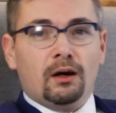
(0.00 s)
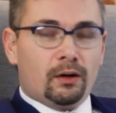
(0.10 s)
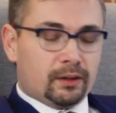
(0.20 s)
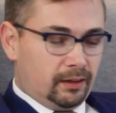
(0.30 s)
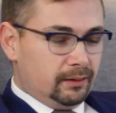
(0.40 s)

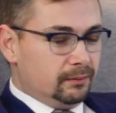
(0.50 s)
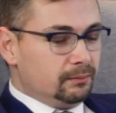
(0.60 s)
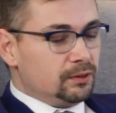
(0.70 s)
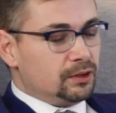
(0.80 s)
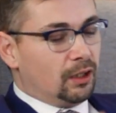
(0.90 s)
Okay,
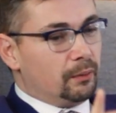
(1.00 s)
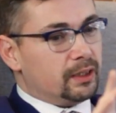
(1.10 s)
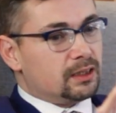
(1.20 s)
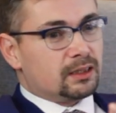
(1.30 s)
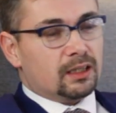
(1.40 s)
so
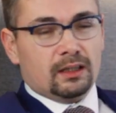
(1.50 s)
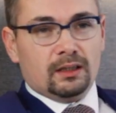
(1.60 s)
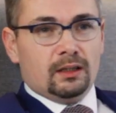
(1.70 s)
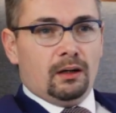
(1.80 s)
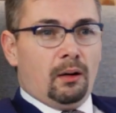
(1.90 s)
it's,
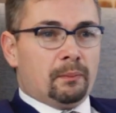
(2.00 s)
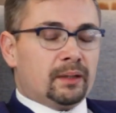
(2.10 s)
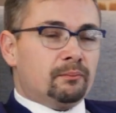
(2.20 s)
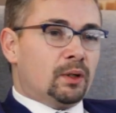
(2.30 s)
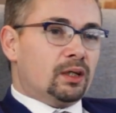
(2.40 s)

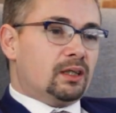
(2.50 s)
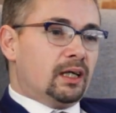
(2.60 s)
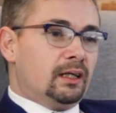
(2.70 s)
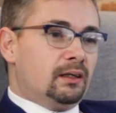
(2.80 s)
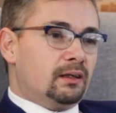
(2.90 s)
but
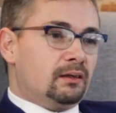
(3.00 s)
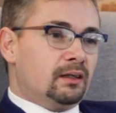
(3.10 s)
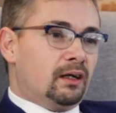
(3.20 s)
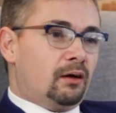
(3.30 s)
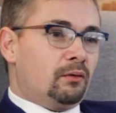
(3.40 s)

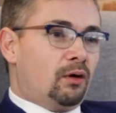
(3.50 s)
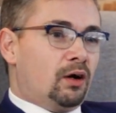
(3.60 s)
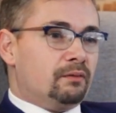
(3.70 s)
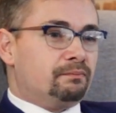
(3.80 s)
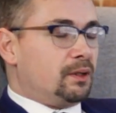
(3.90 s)

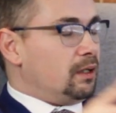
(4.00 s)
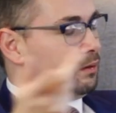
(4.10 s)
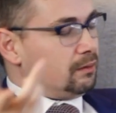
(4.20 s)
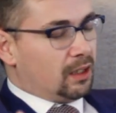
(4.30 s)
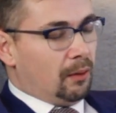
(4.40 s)
I
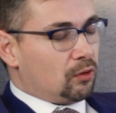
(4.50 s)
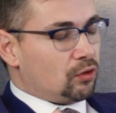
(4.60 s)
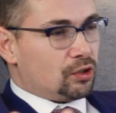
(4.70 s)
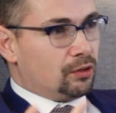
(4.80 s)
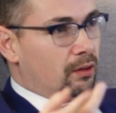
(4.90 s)
just come
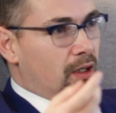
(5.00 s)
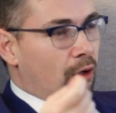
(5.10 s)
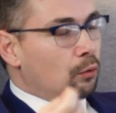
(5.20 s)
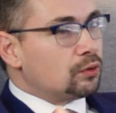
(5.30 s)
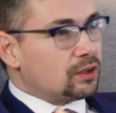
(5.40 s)
across an
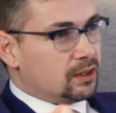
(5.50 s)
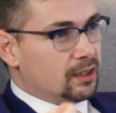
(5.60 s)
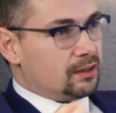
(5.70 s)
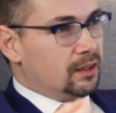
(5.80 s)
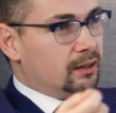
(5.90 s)
old
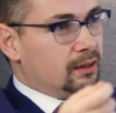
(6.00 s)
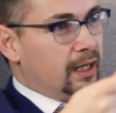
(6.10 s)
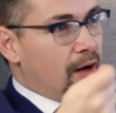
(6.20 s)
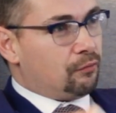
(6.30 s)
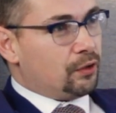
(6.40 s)
statistic. The
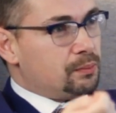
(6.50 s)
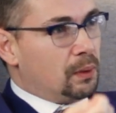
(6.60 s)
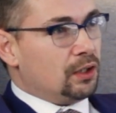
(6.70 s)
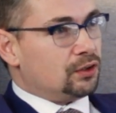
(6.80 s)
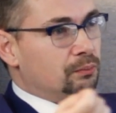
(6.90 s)
average
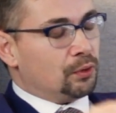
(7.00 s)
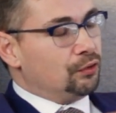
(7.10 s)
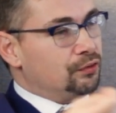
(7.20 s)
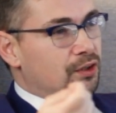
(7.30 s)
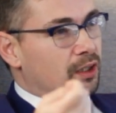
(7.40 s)
person
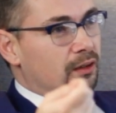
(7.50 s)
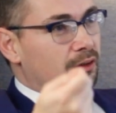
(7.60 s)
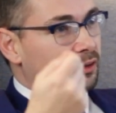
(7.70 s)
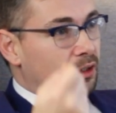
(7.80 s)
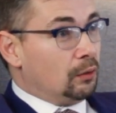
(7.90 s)
moves in
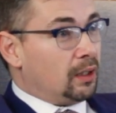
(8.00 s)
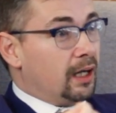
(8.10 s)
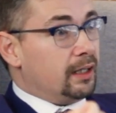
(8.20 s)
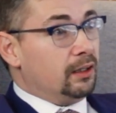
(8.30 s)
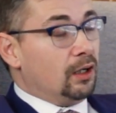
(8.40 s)
the
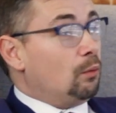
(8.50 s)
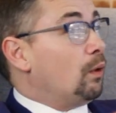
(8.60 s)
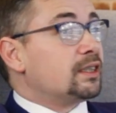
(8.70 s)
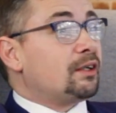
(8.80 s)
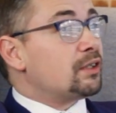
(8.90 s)
UK
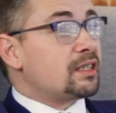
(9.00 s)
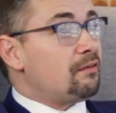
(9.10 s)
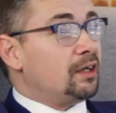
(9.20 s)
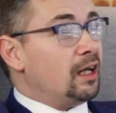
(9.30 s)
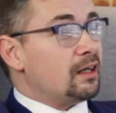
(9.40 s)
once every
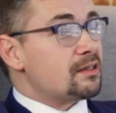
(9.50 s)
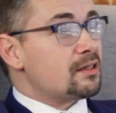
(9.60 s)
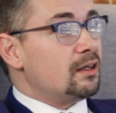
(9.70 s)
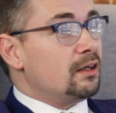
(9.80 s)
7 years.